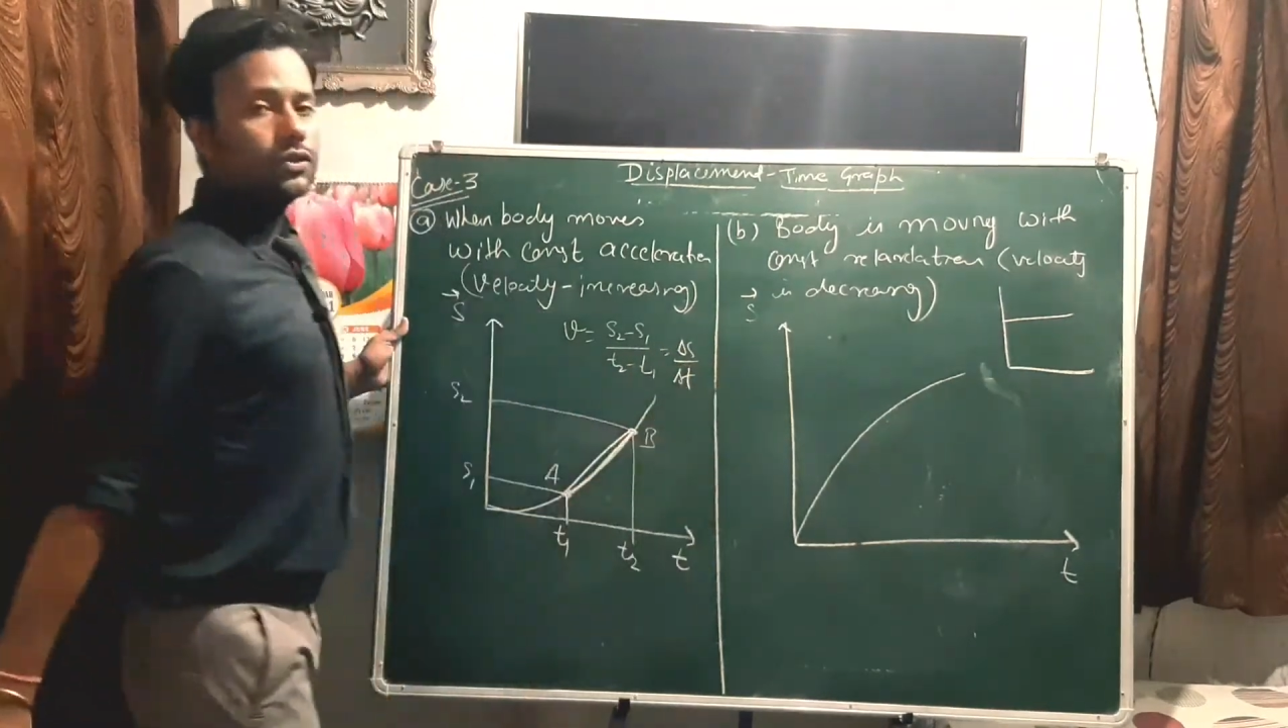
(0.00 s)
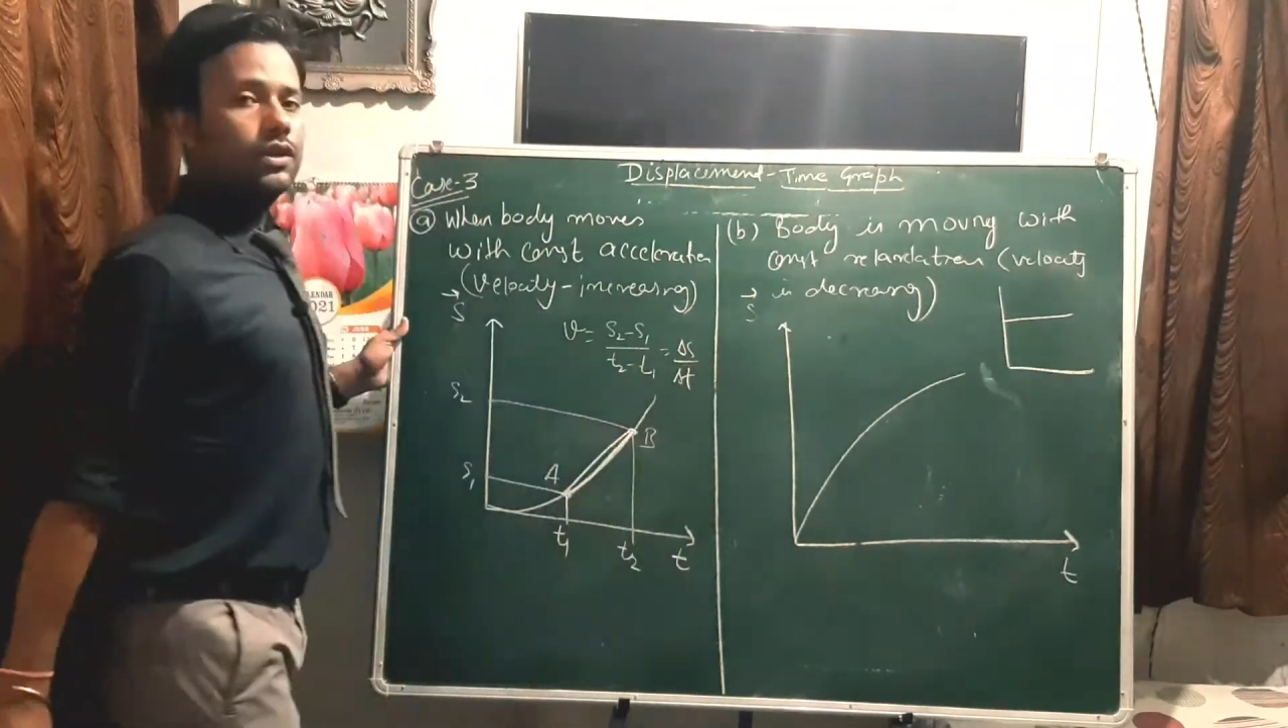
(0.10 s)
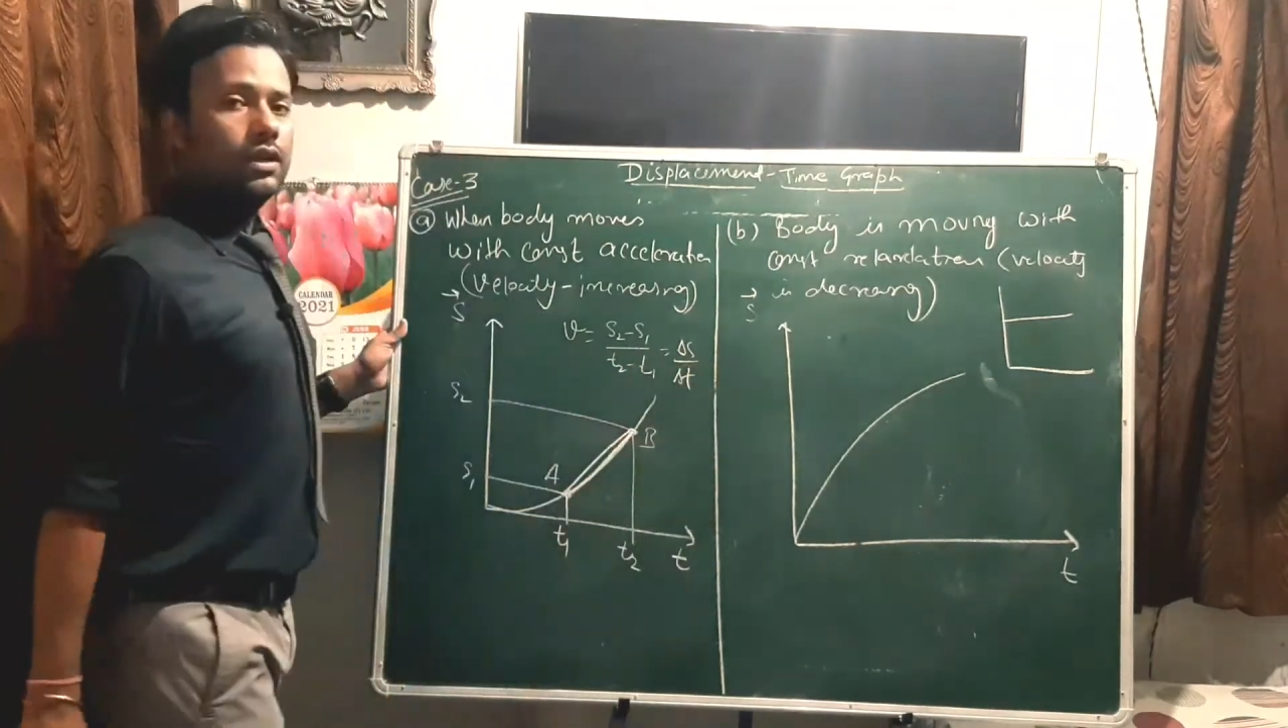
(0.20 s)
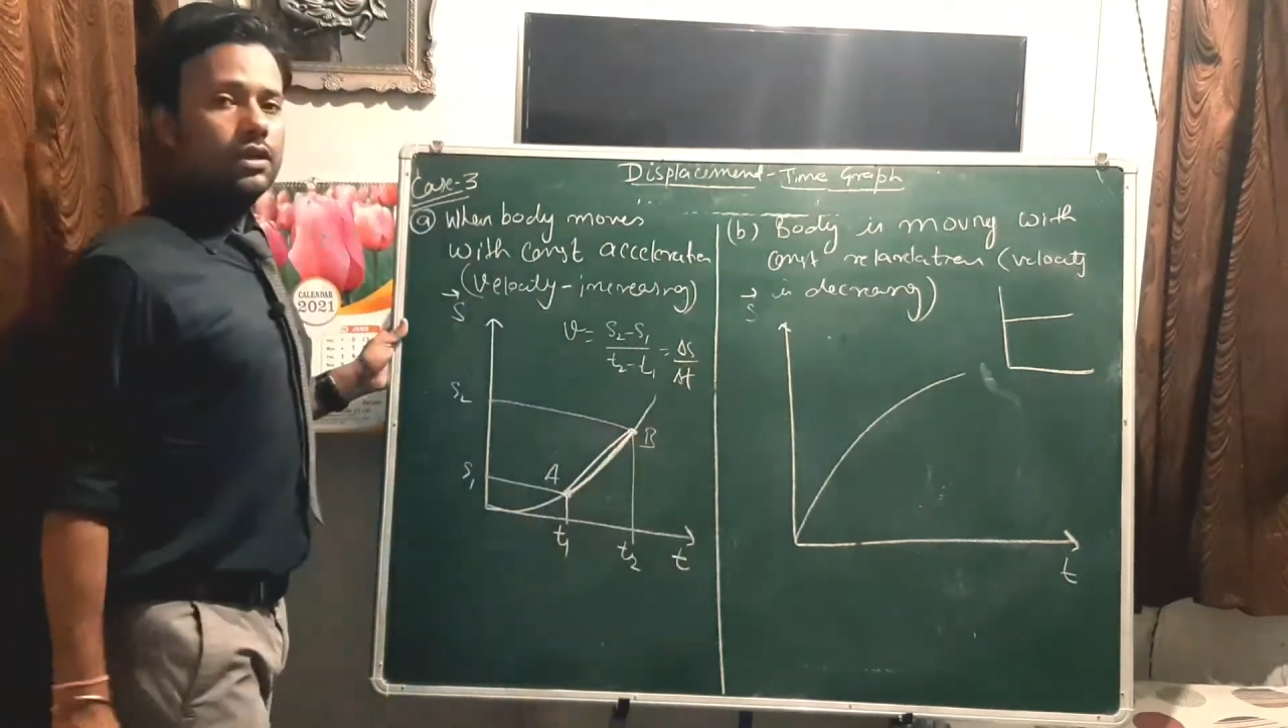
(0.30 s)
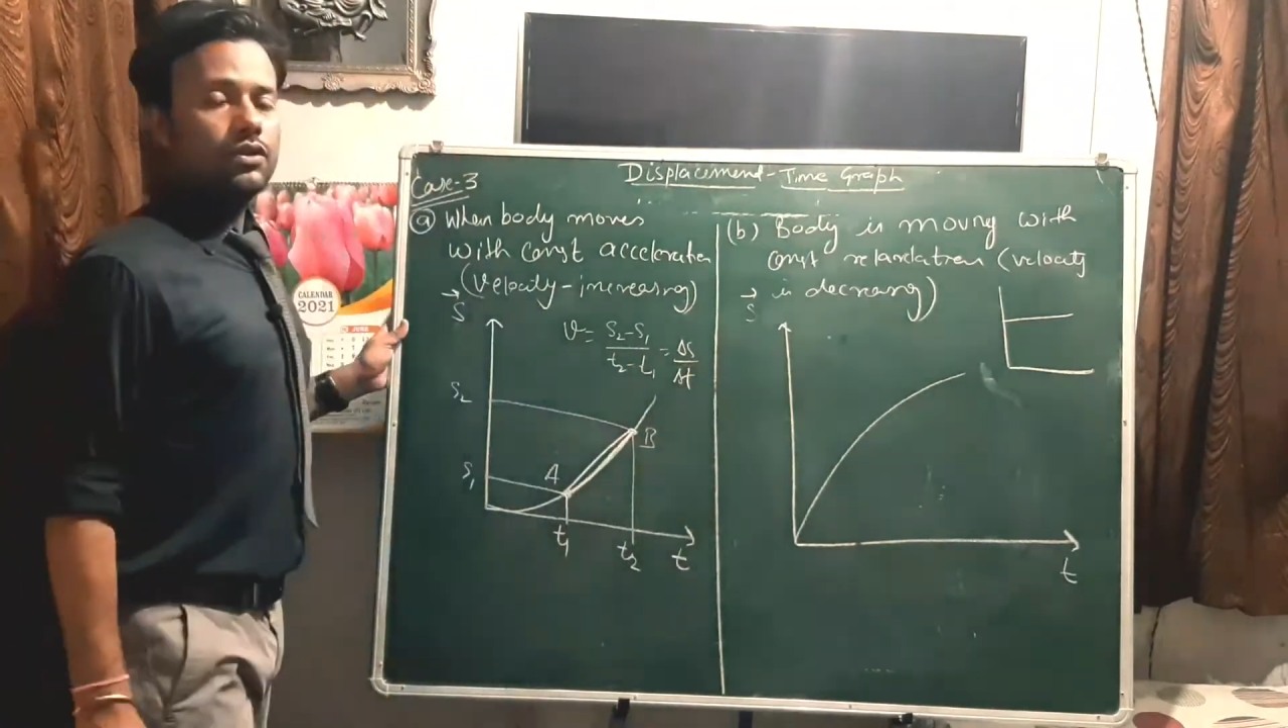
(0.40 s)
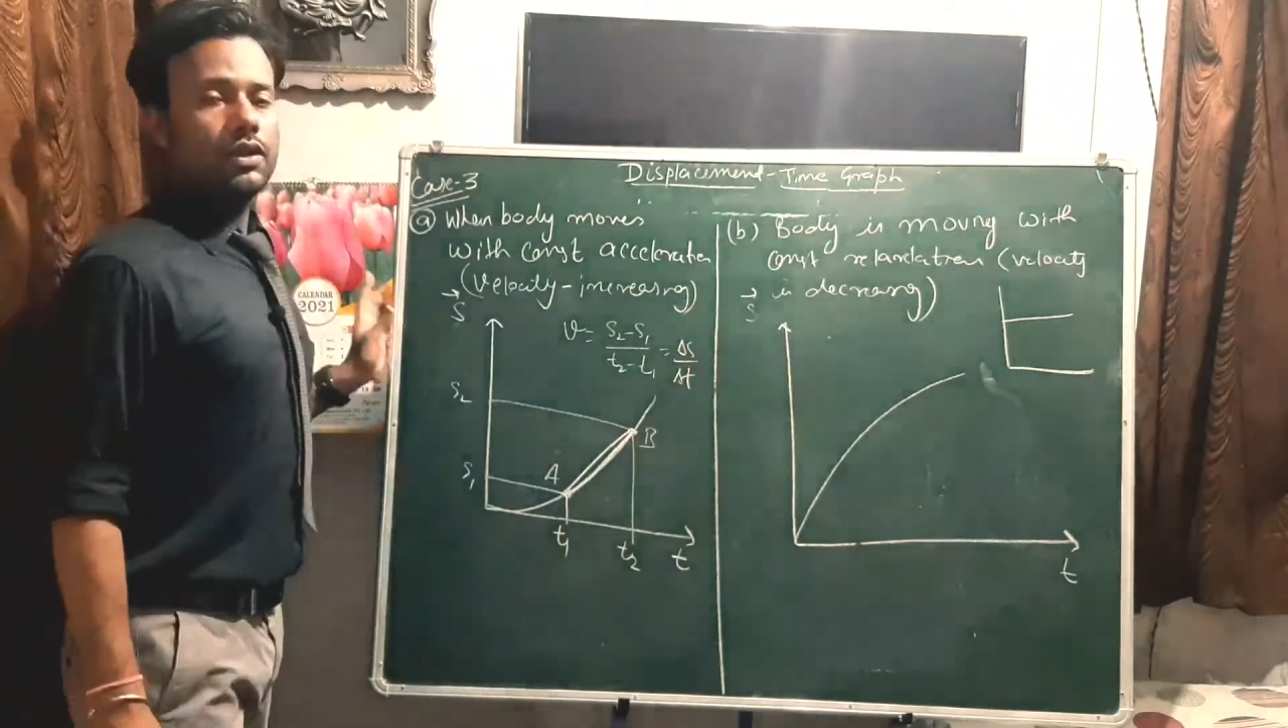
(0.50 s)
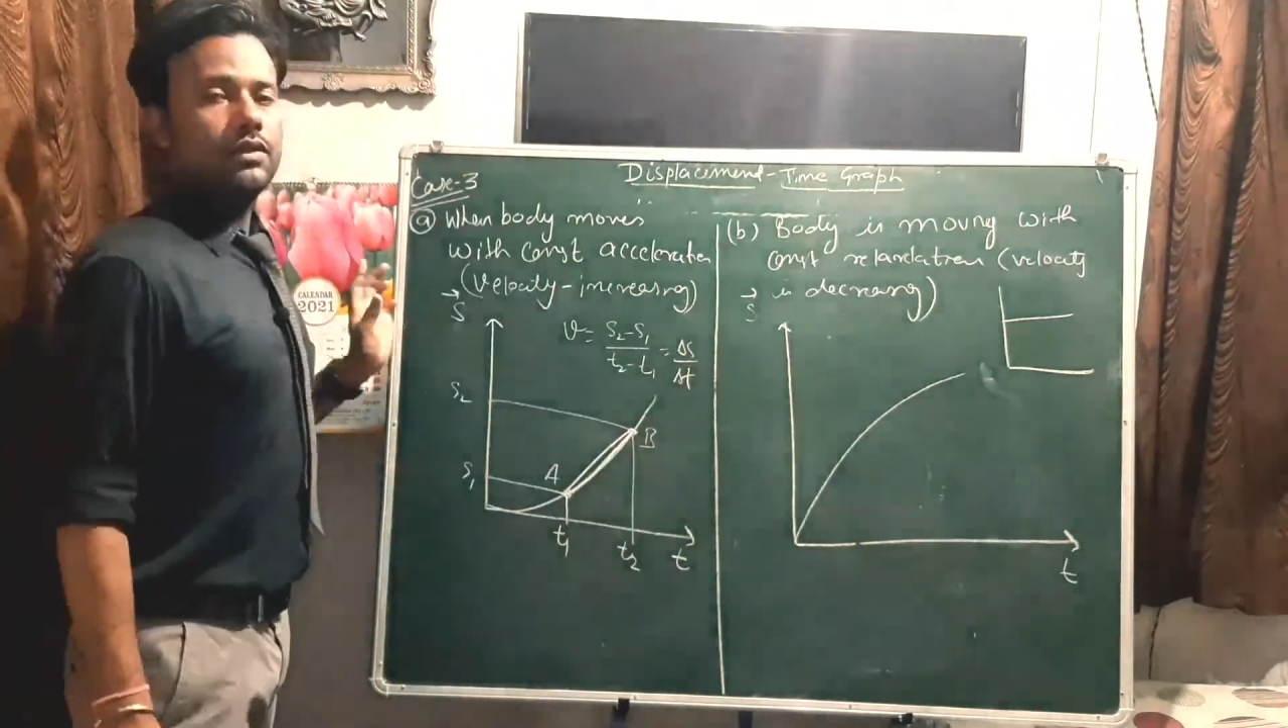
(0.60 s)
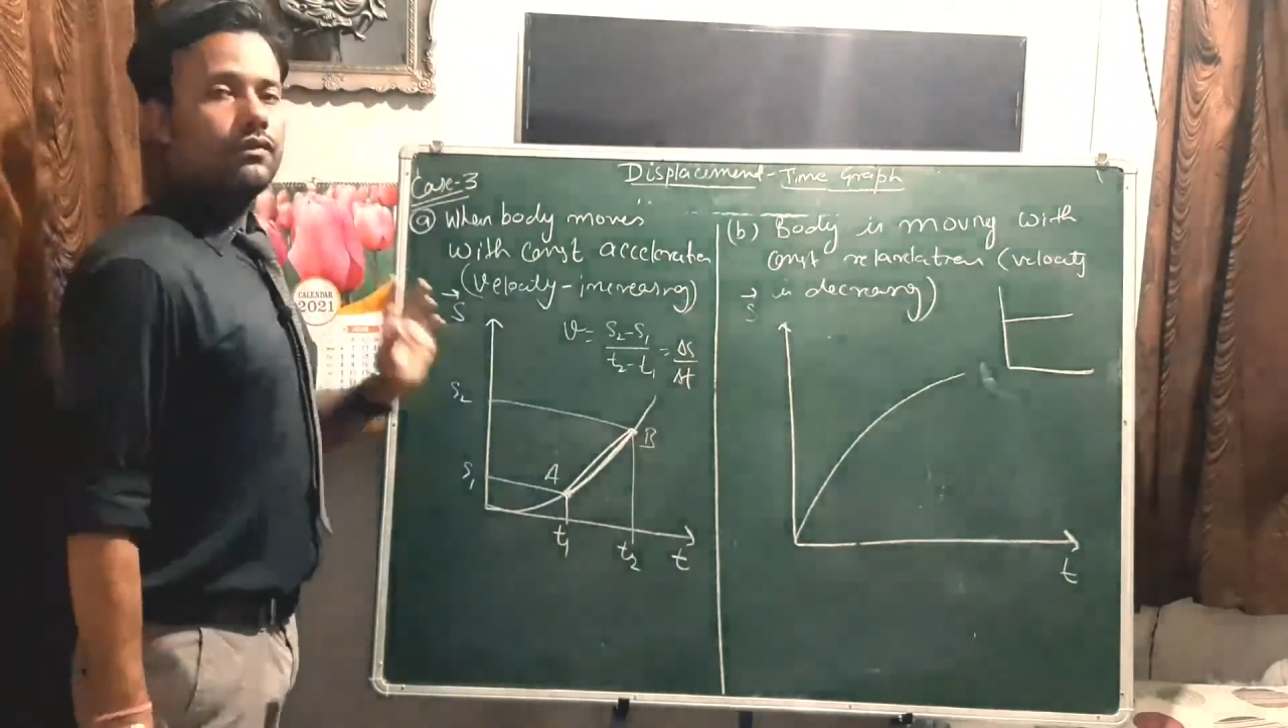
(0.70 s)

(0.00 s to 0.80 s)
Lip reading: So here you can